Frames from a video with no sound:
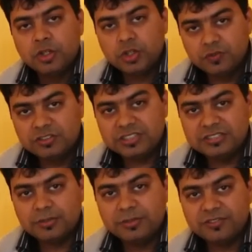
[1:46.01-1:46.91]
you will see
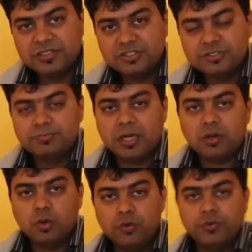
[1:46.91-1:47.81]
some differences, but
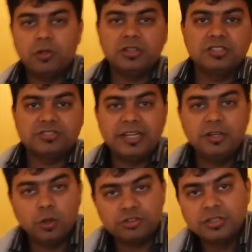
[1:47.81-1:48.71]
overall the
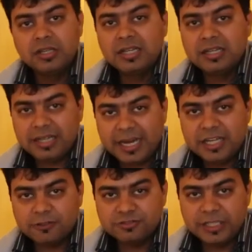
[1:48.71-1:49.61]
design looks
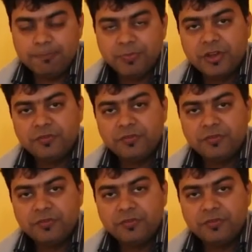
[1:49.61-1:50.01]
kind of same.